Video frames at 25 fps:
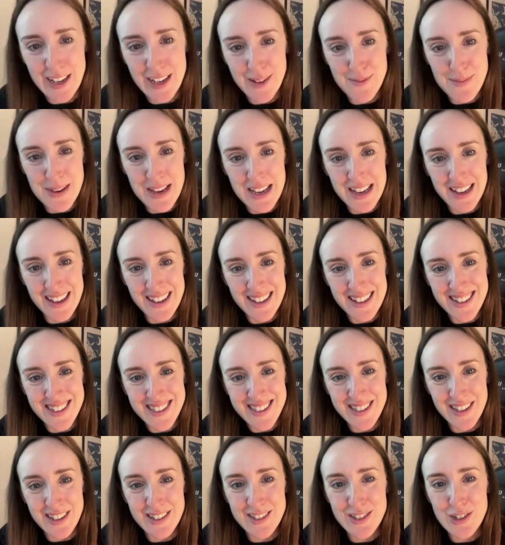taken me
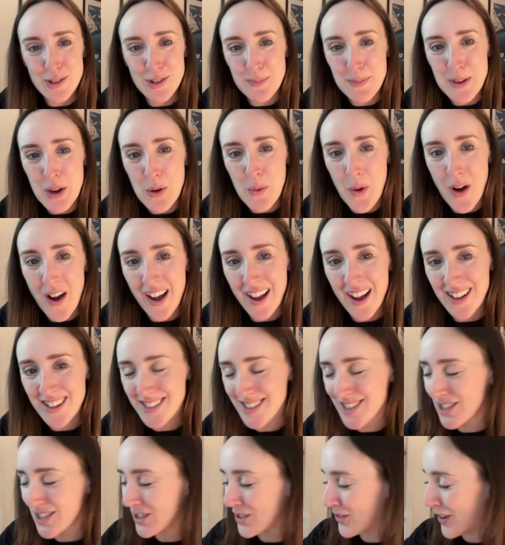it took me a while
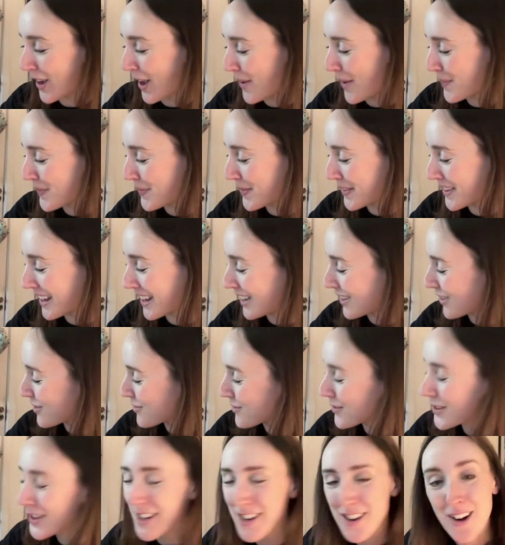to get
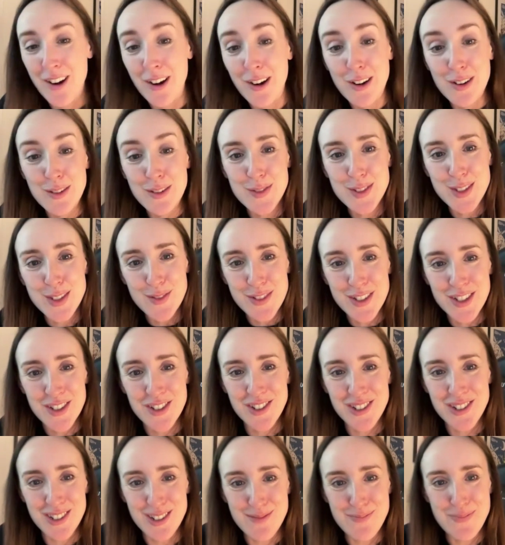over the nerves of it
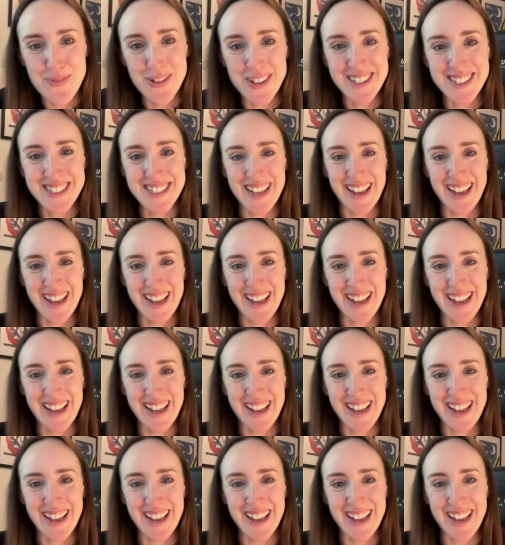all, but